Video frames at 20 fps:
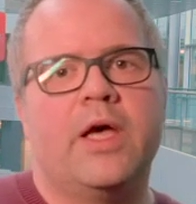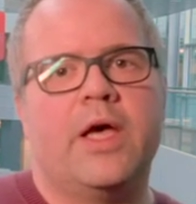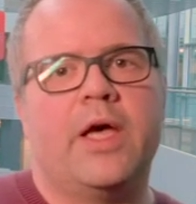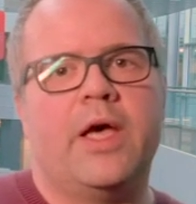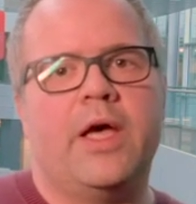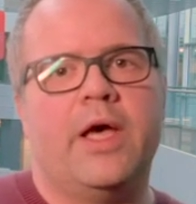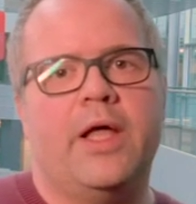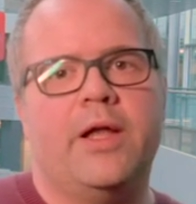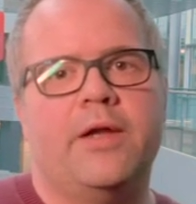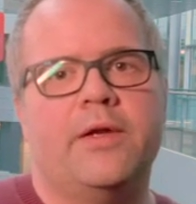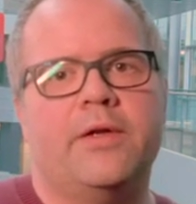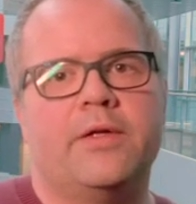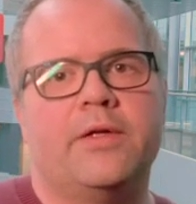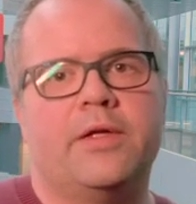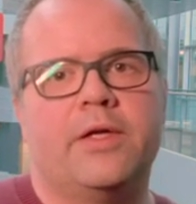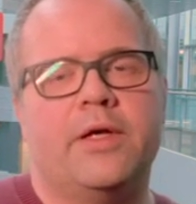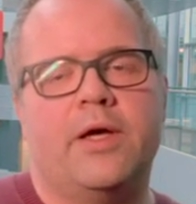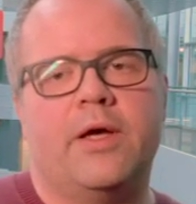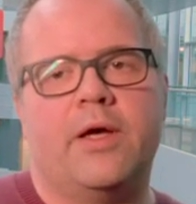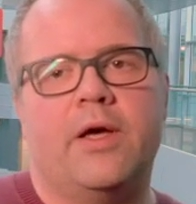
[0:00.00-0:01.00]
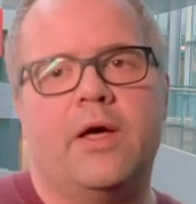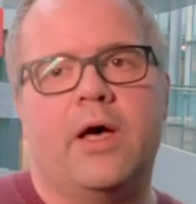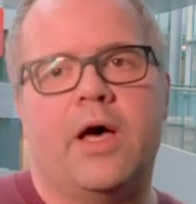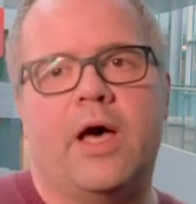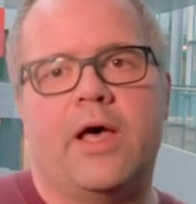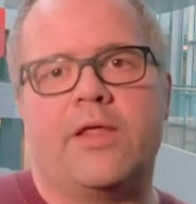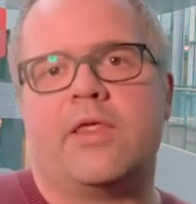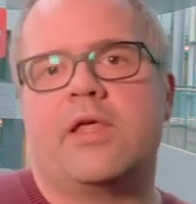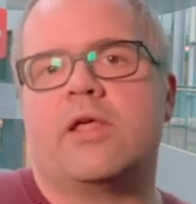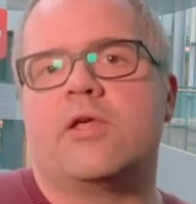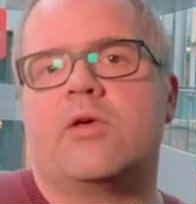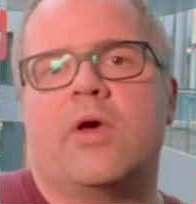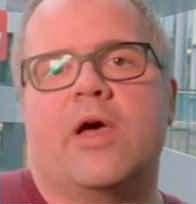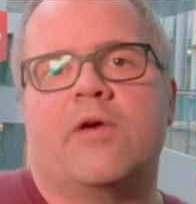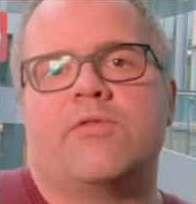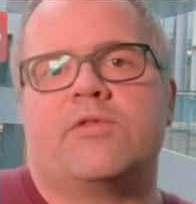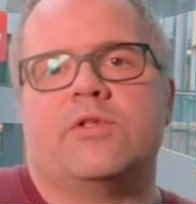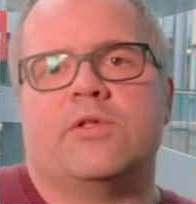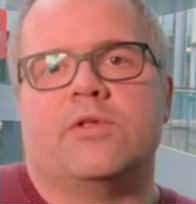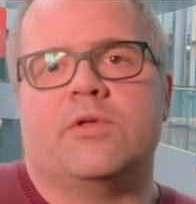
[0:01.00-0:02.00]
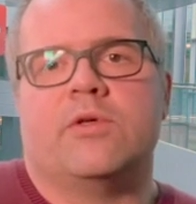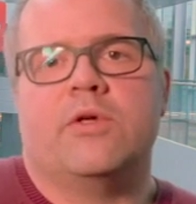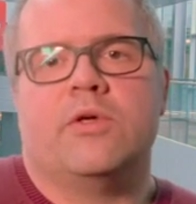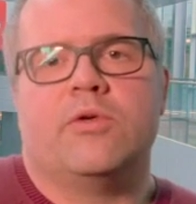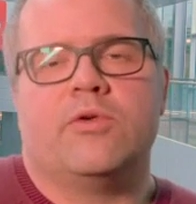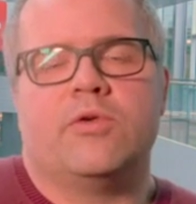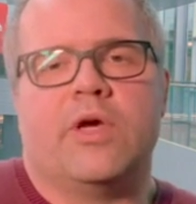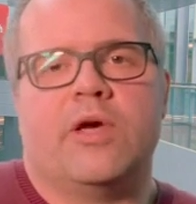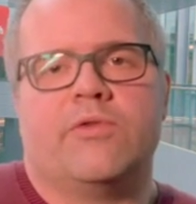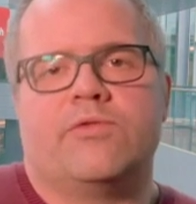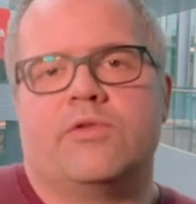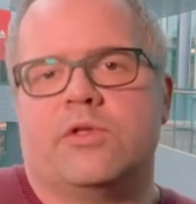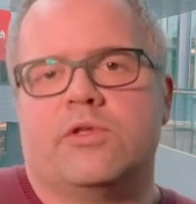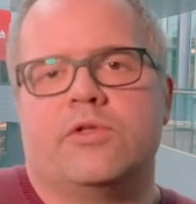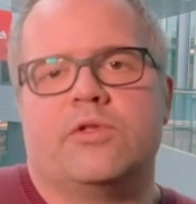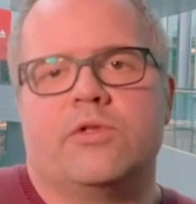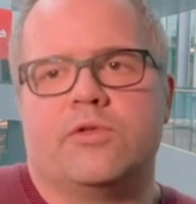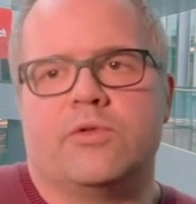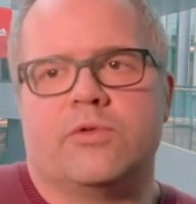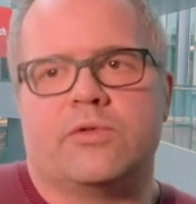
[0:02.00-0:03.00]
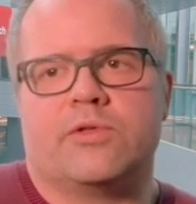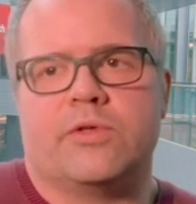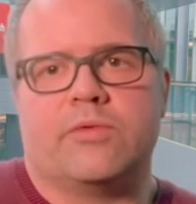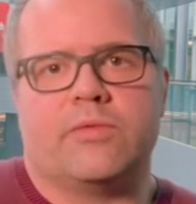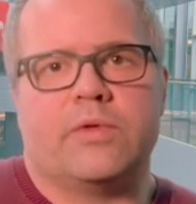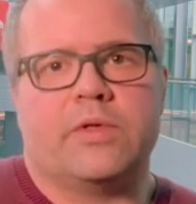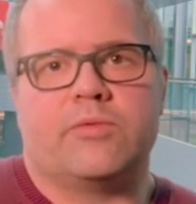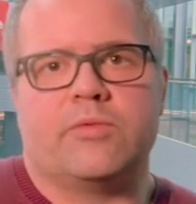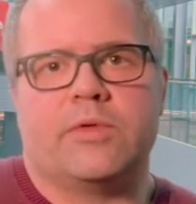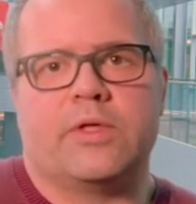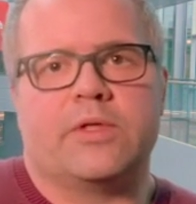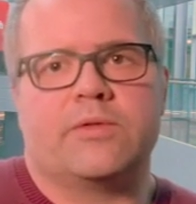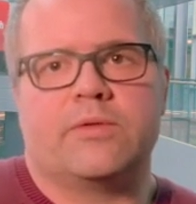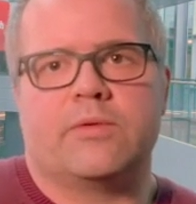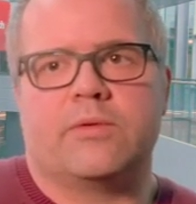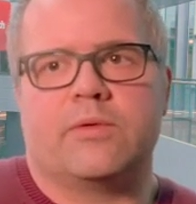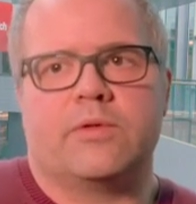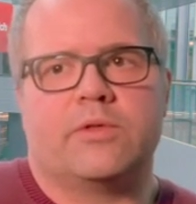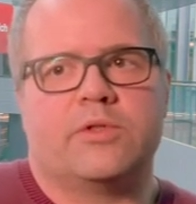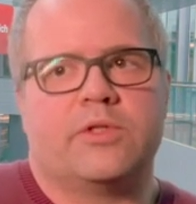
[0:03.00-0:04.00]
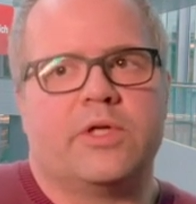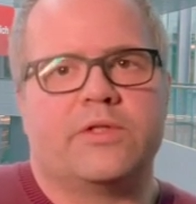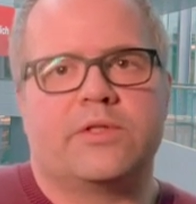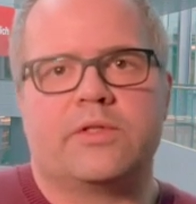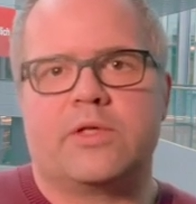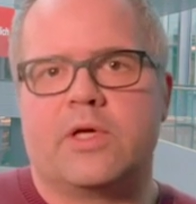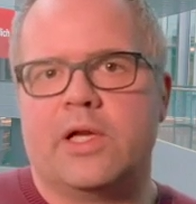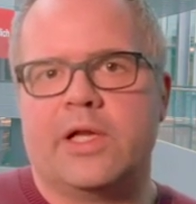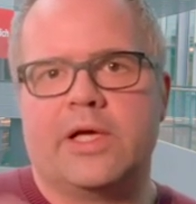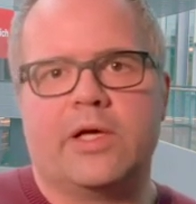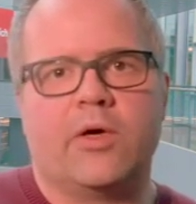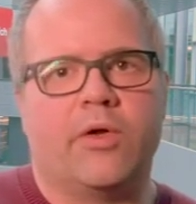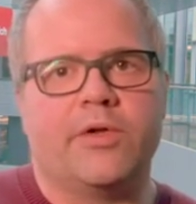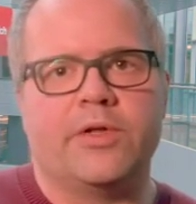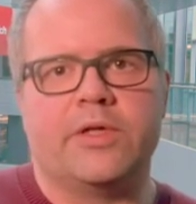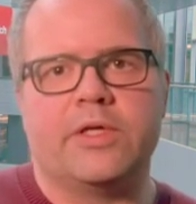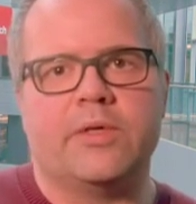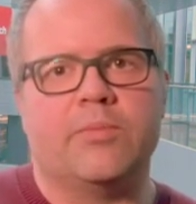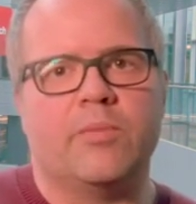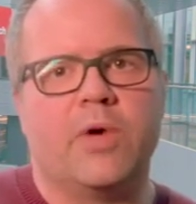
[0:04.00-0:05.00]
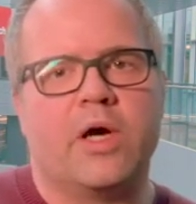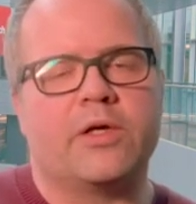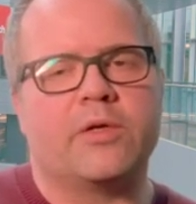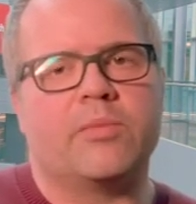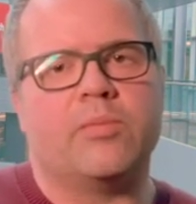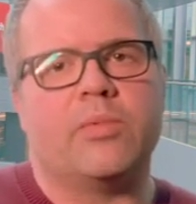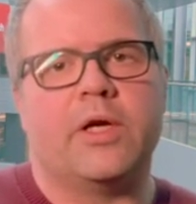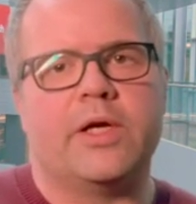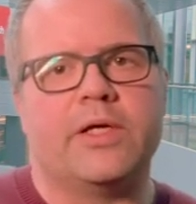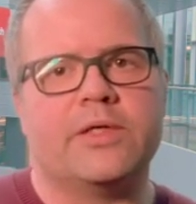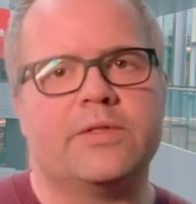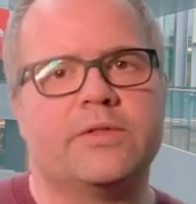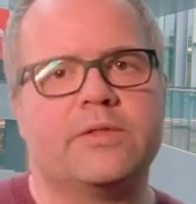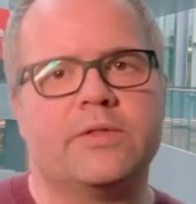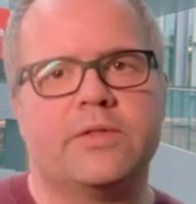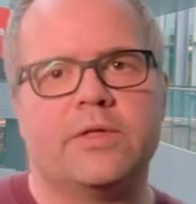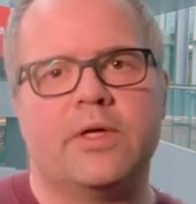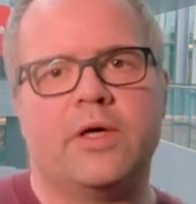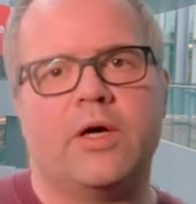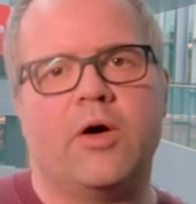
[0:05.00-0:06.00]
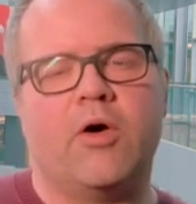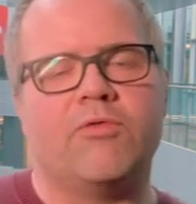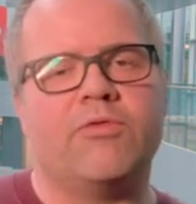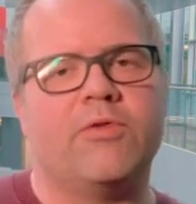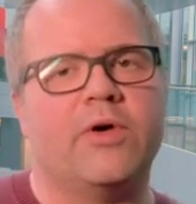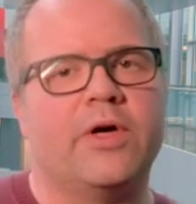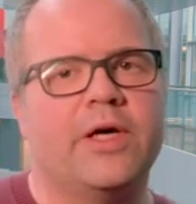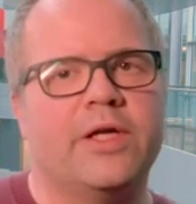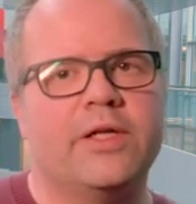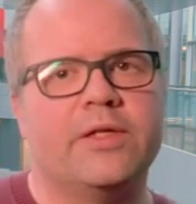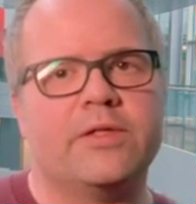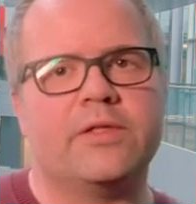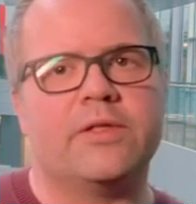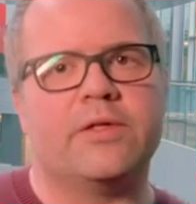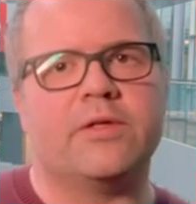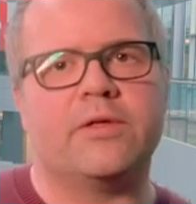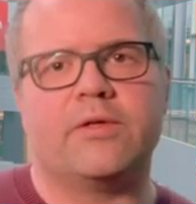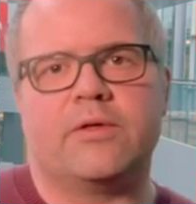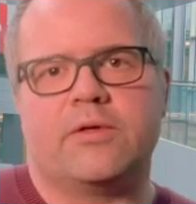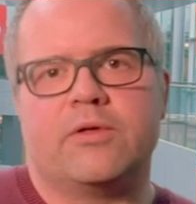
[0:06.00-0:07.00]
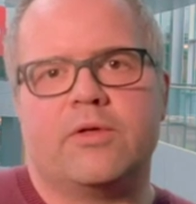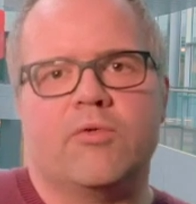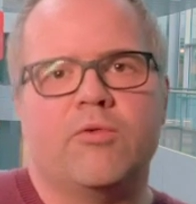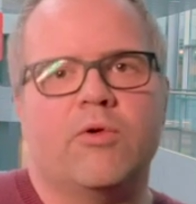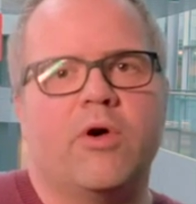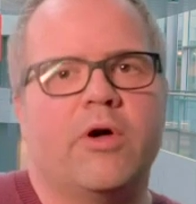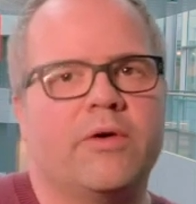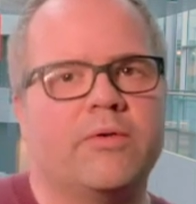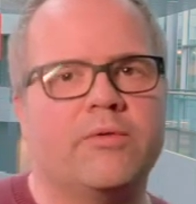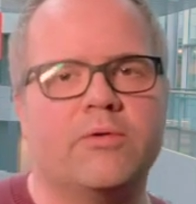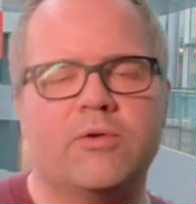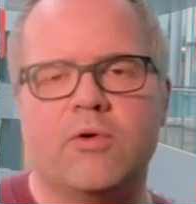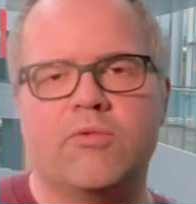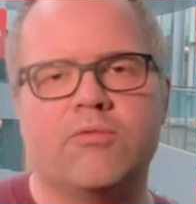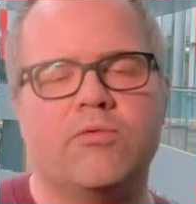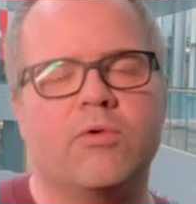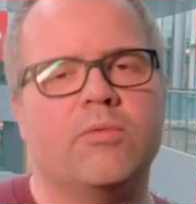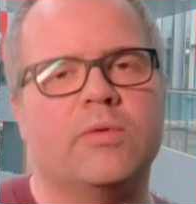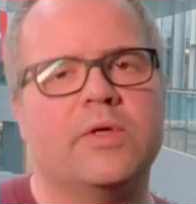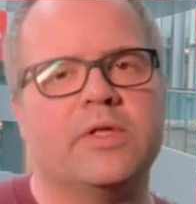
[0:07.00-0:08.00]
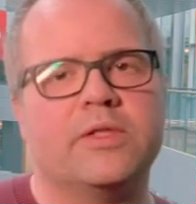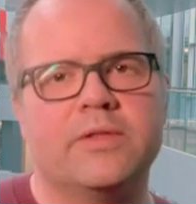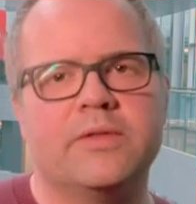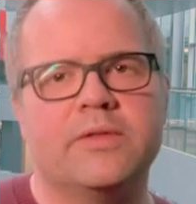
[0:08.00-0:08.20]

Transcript: And uh, I think you have to you have to introduce Aviatrix. Just click on the marketplace uh, offer and go on, go forward.